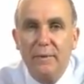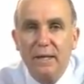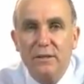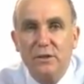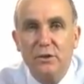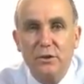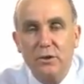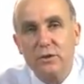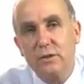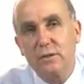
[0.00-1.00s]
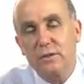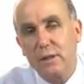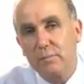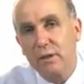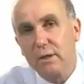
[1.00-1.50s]
institutions, the
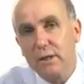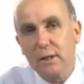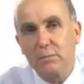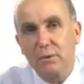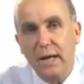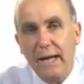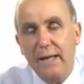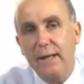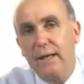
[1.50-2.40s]
ability to plan,